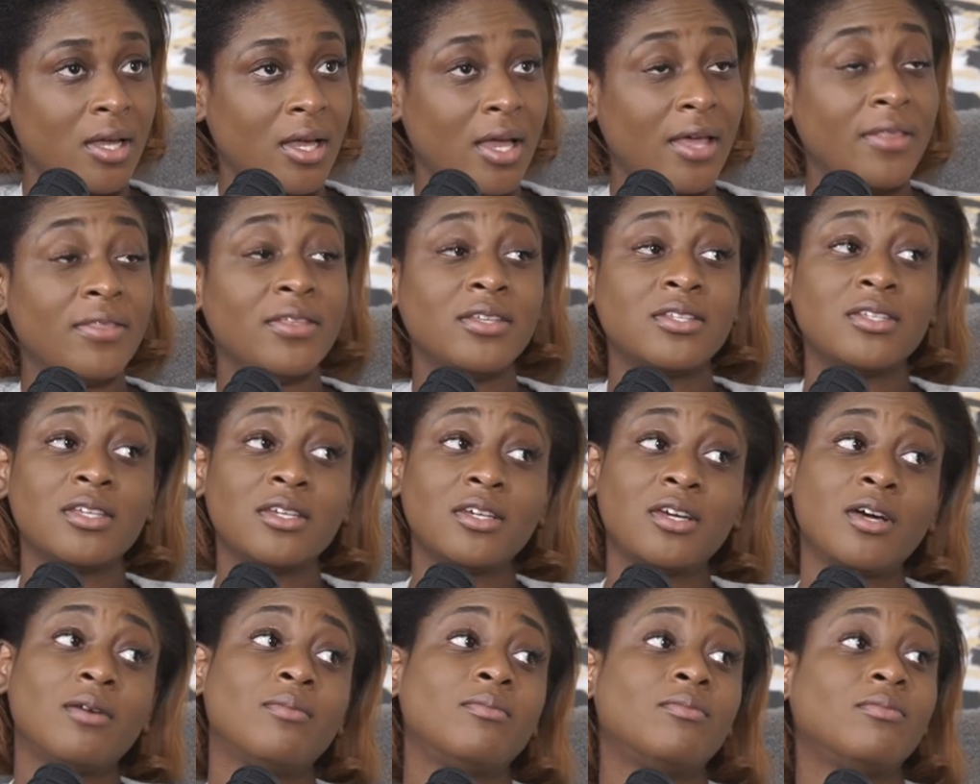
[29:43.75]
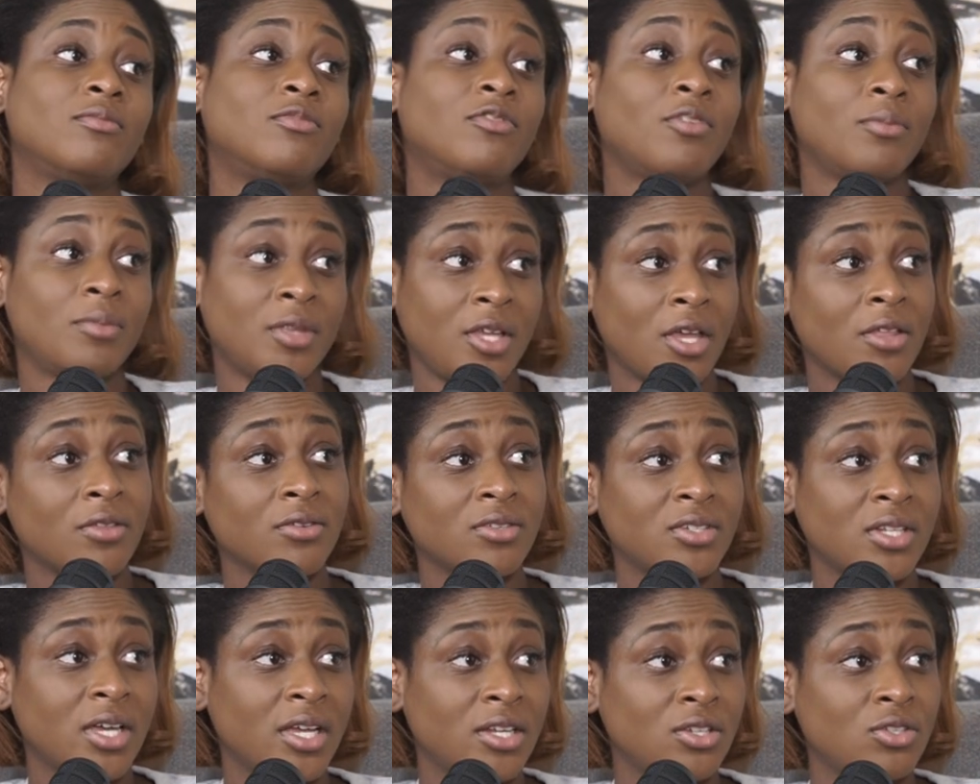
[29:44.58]
and this can come from the other
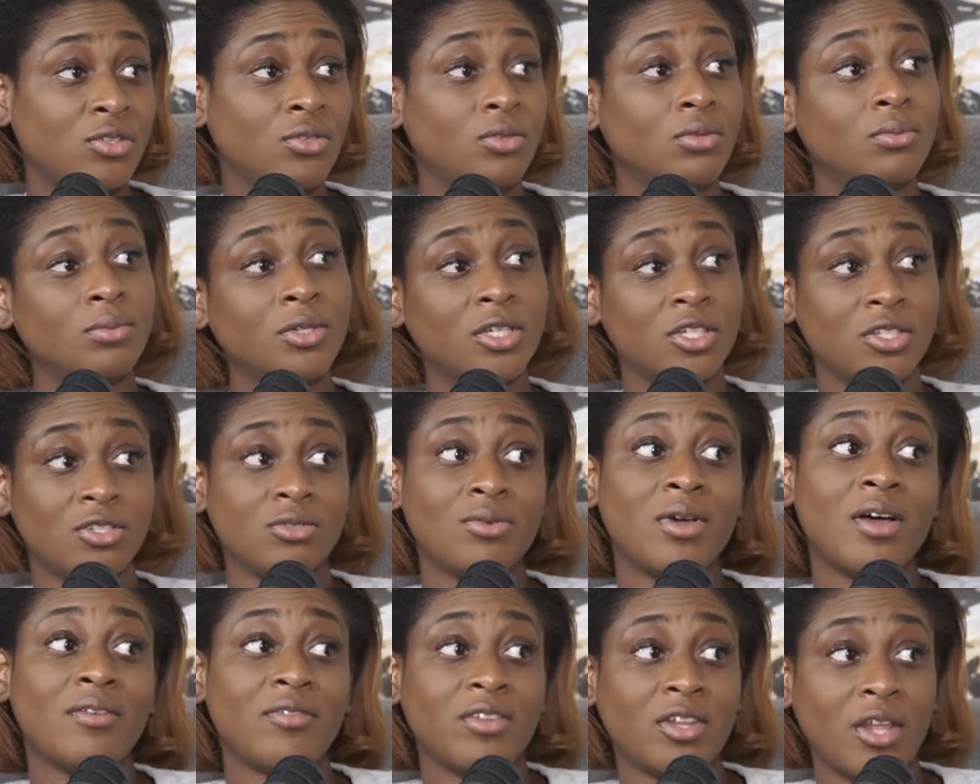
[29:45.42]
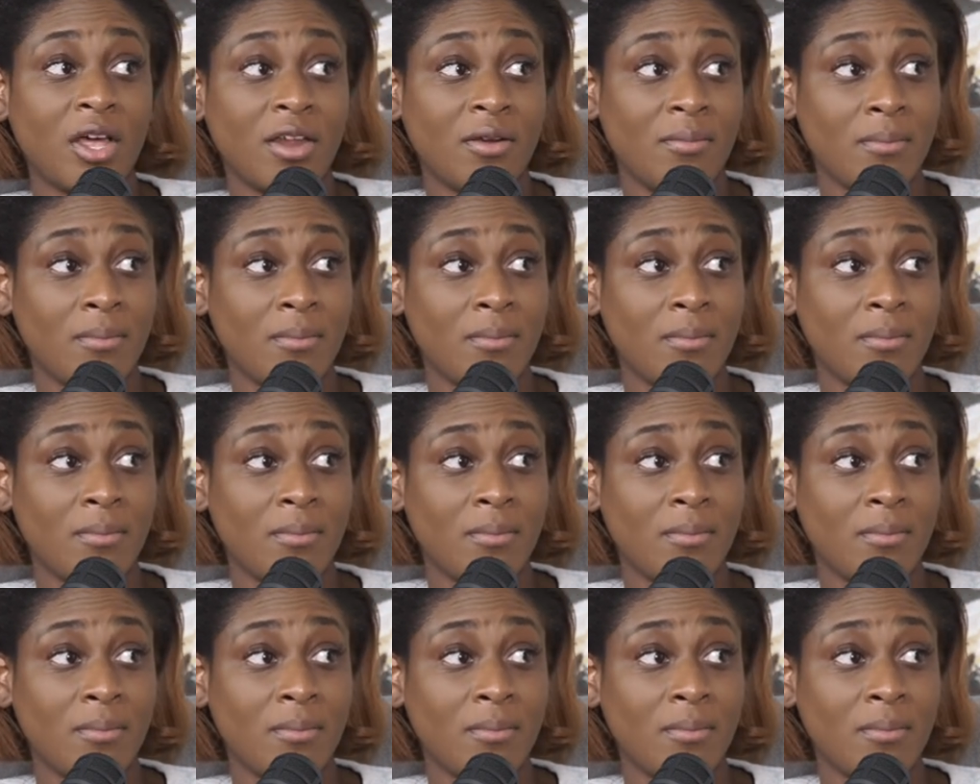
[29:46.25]
side too, because you have a lot of